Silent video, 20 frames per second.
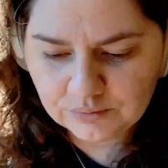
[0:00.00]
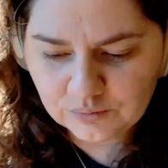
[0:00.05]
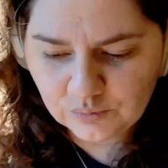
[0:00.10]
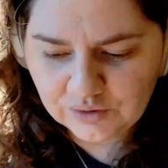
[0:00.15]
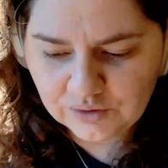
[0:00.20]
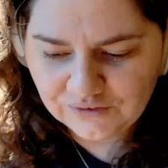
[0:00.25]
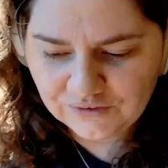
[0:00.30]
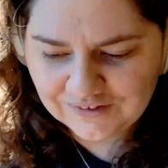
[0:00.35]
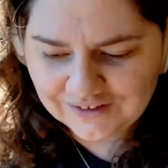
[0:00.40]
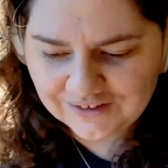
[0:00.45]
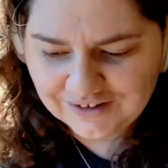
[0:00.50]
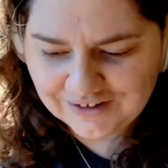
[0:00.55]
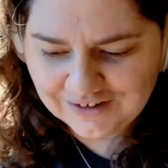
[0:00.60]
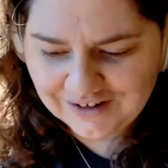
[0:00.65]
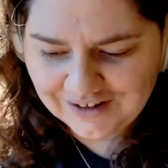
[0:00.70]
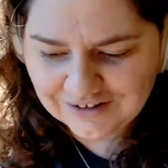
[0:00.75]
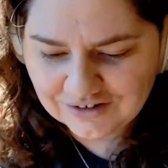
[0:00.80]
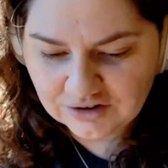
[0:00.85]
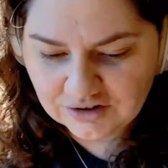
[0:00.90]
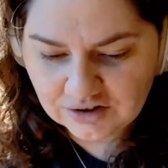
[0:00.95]
Wilson
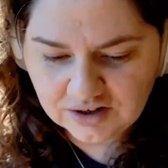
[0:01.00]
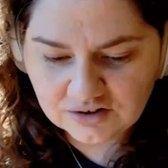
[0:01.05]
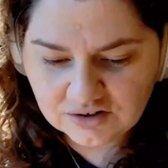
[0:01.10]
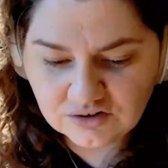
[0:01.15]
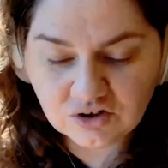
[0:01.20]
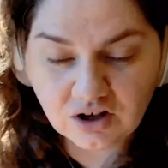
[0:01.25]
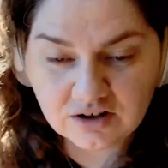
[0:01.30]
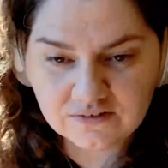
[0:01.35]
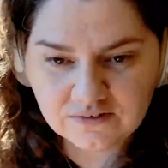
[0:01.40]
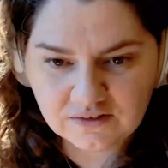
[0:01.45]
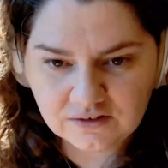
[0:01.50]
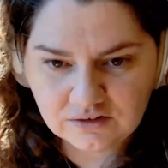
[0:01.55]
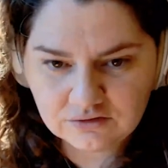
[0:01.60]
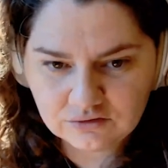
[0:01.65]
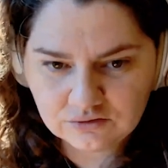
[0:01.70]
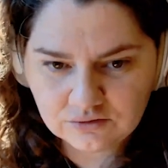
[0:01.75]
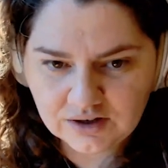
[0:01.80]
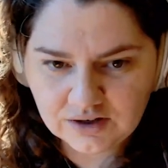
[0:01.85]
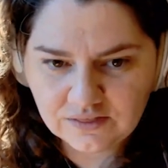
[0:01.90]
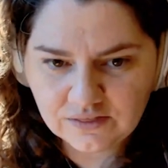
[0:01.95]
and Dawson, right?